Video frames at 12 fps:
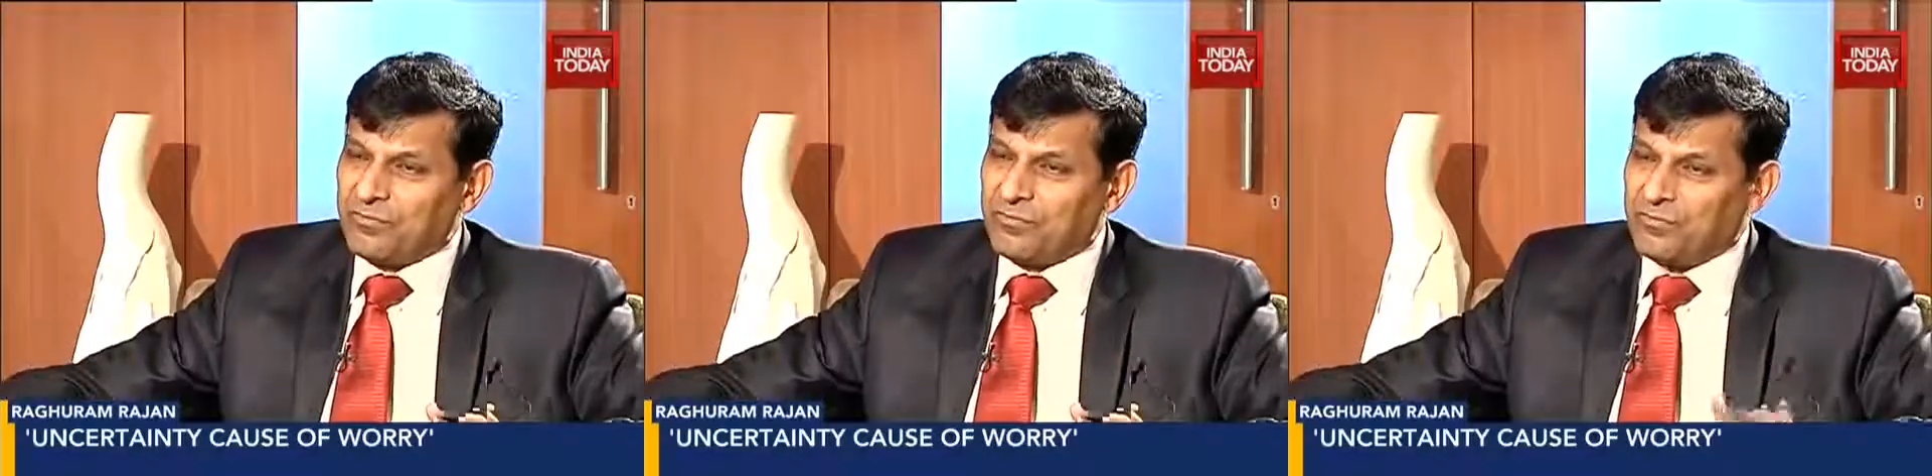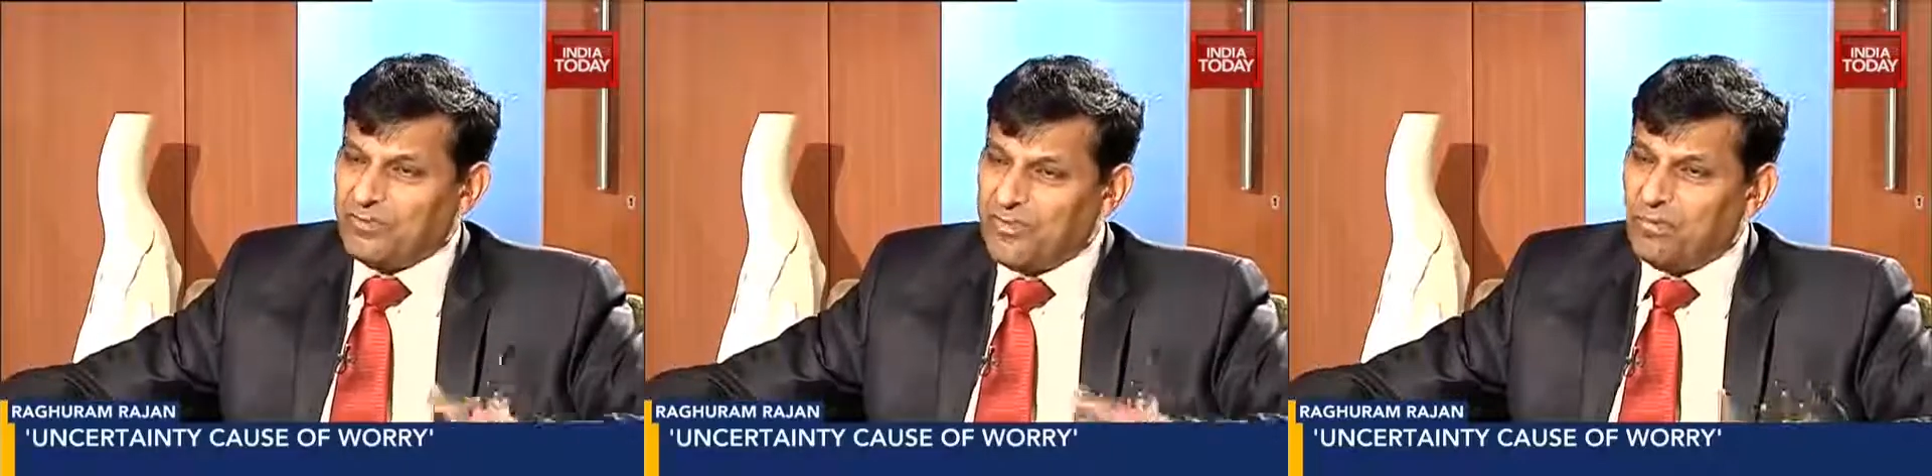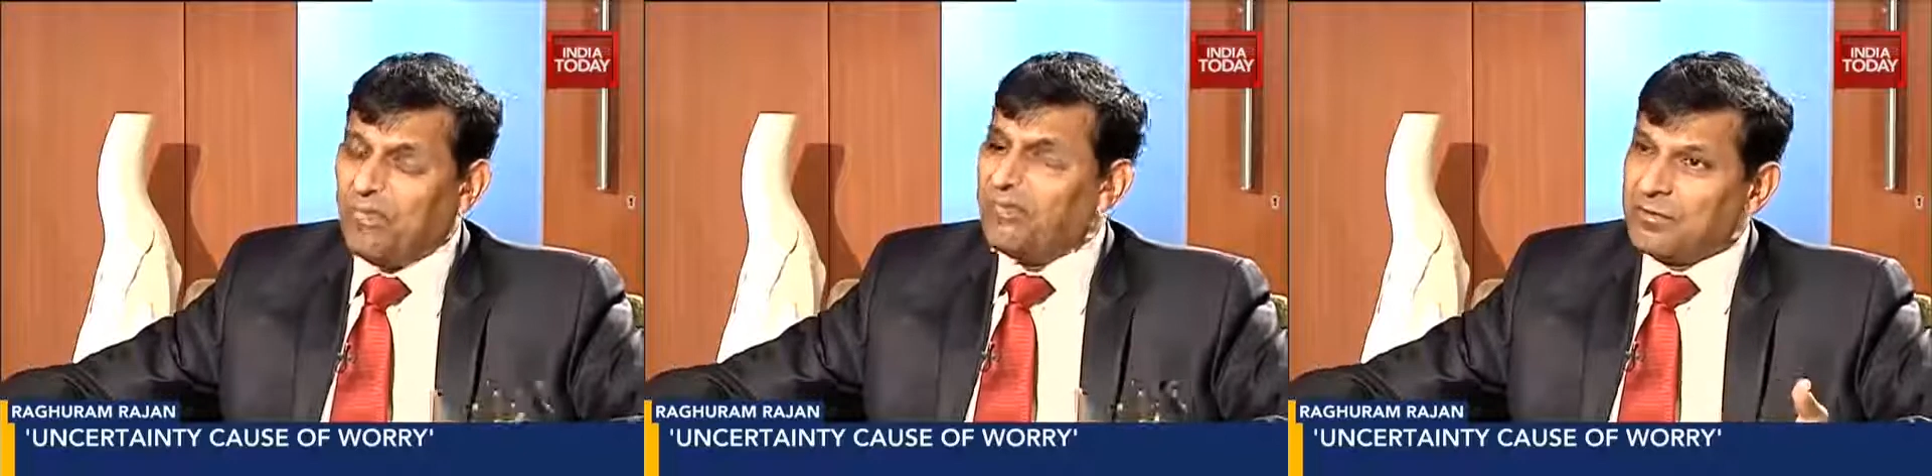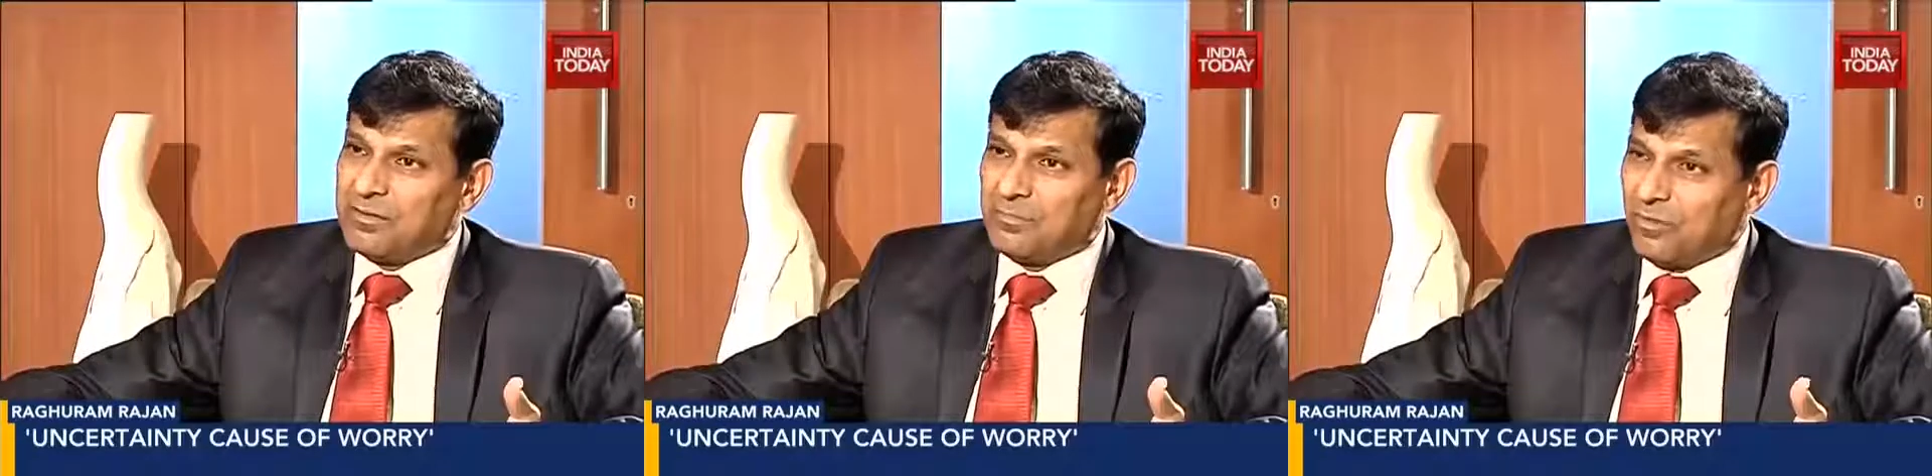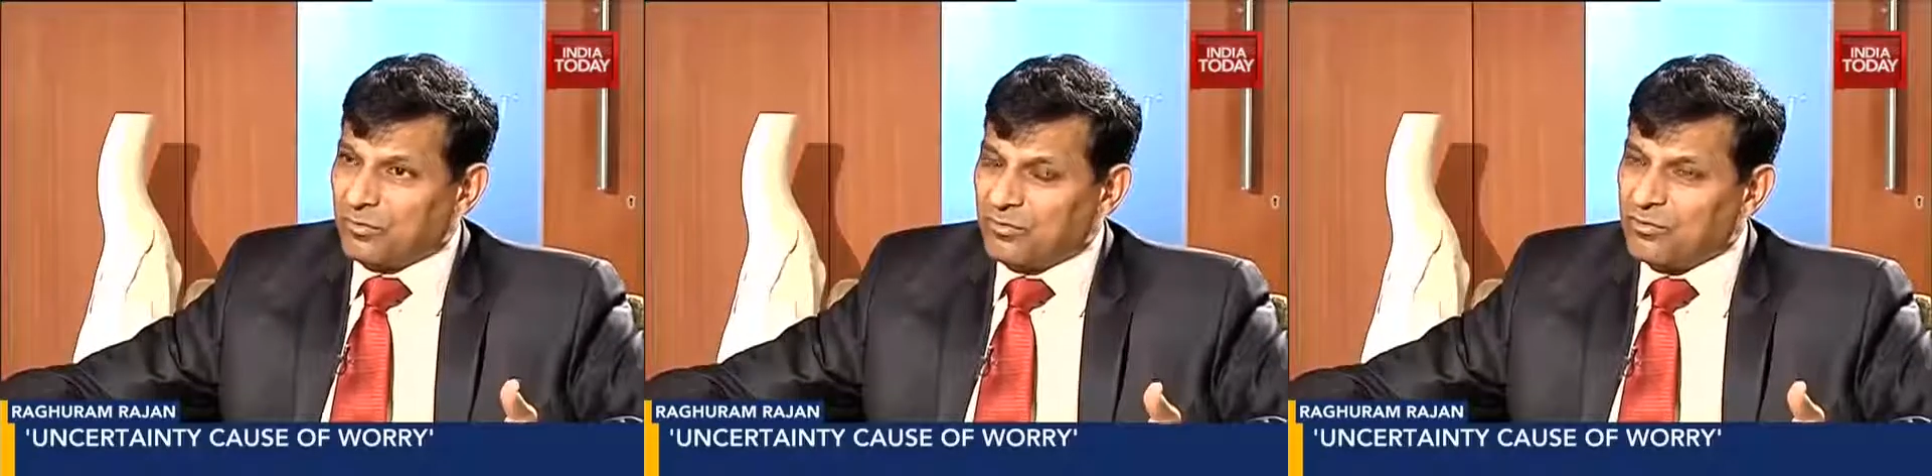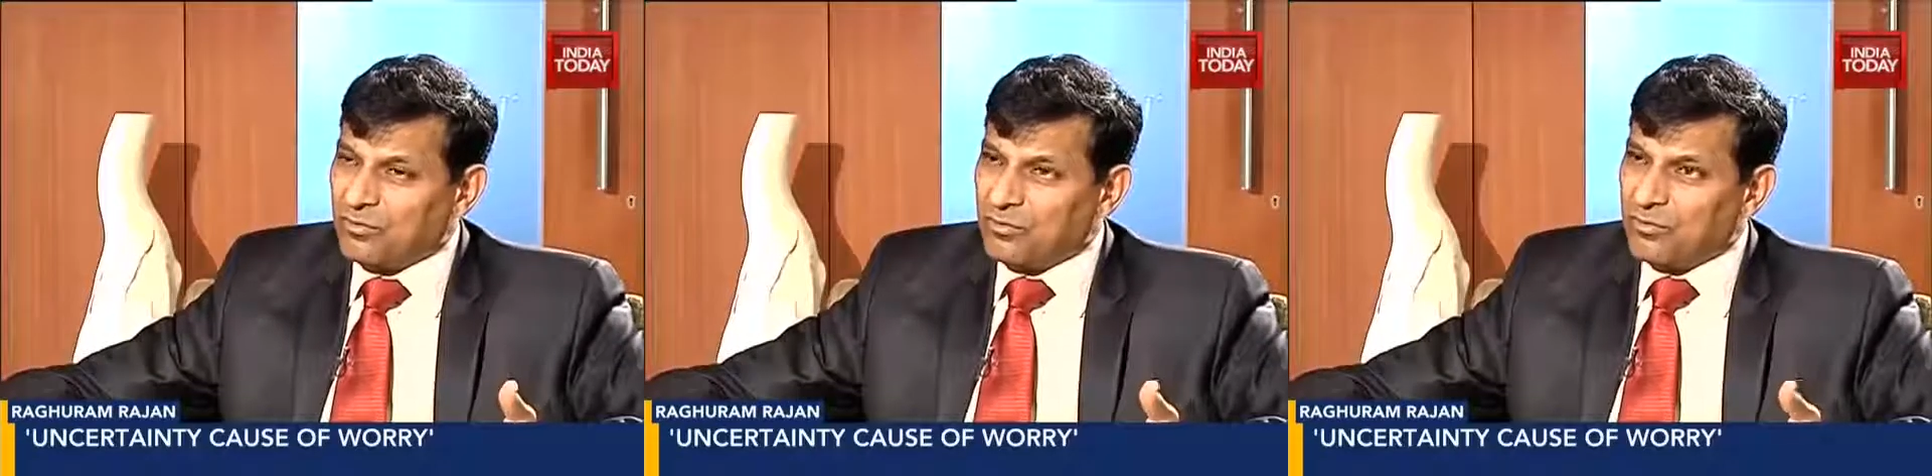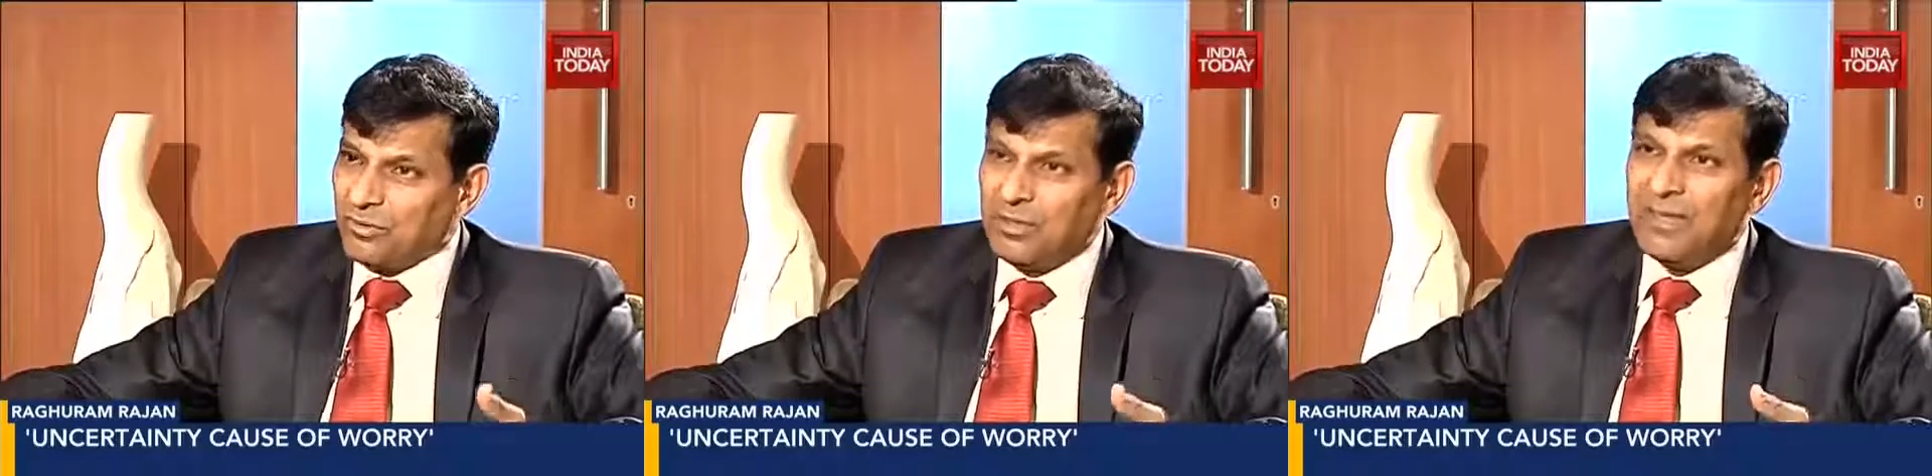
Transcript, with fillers: uncertainties. One is the monsoon,